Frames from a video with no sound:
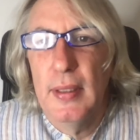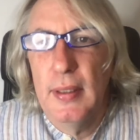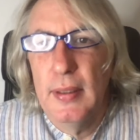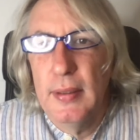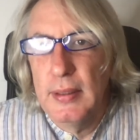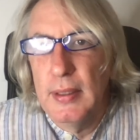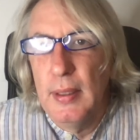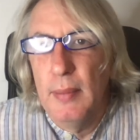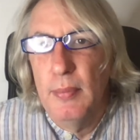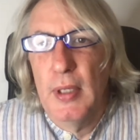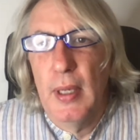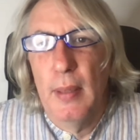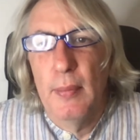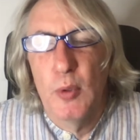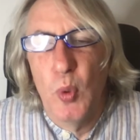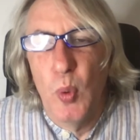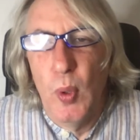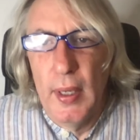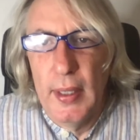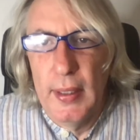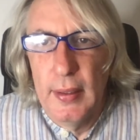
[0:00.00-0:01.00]
and sometimes
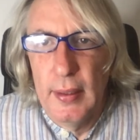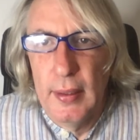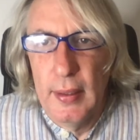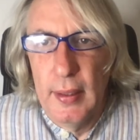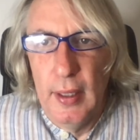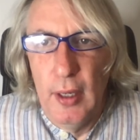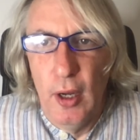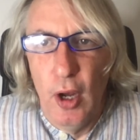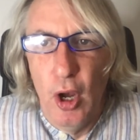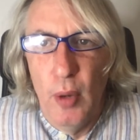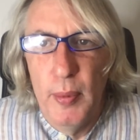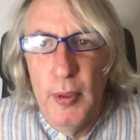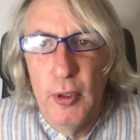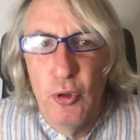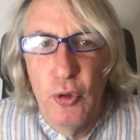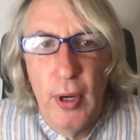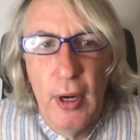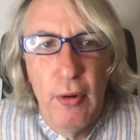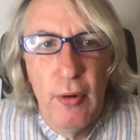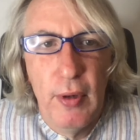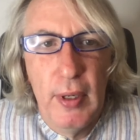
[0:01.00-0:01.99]
quite uh,
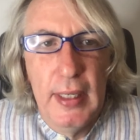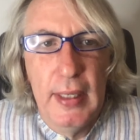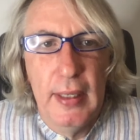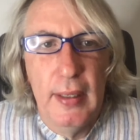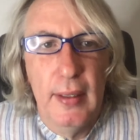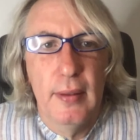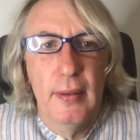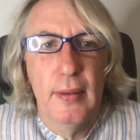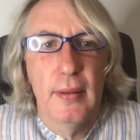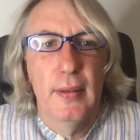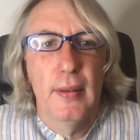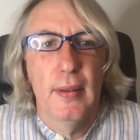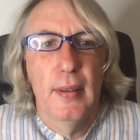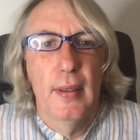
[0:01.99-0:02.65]
arbitrarily and